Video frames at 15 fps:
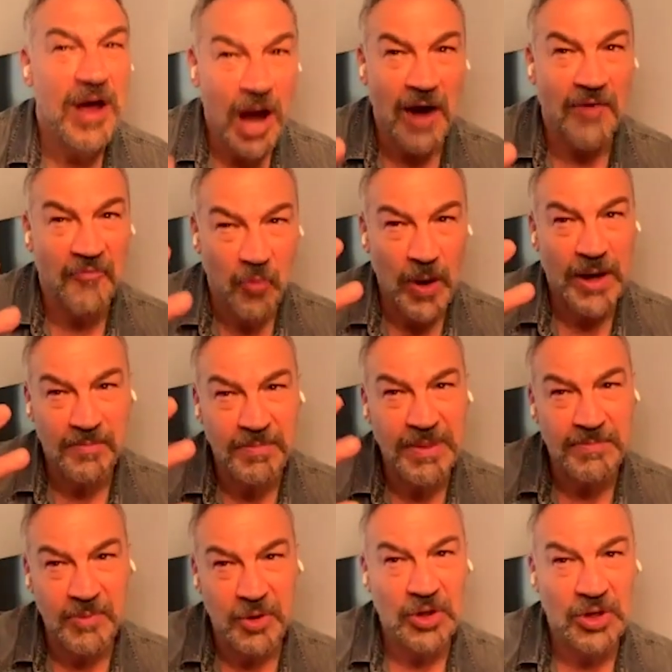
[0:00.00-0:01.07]
of when
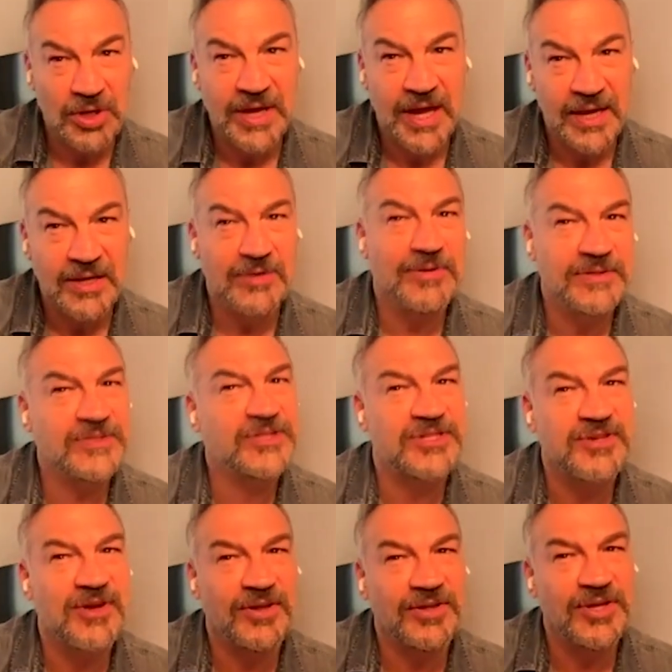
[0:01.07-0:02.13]
people look at you and
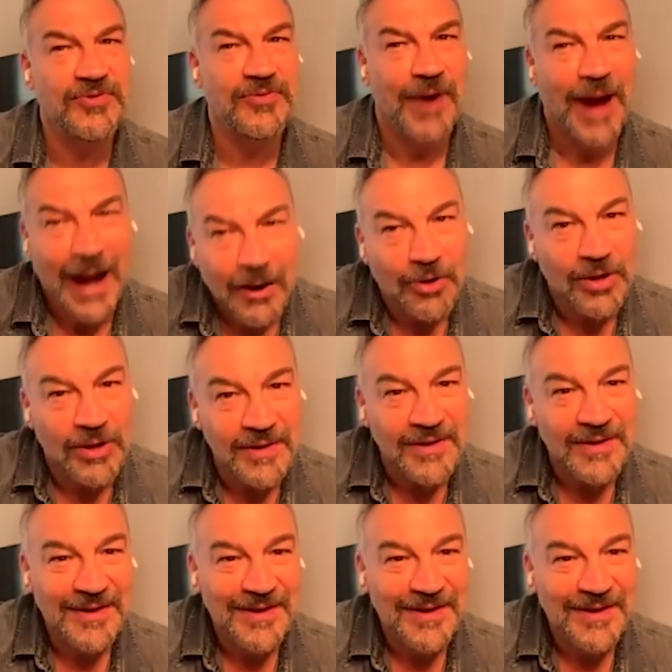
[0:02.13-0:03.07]
just called you Harold,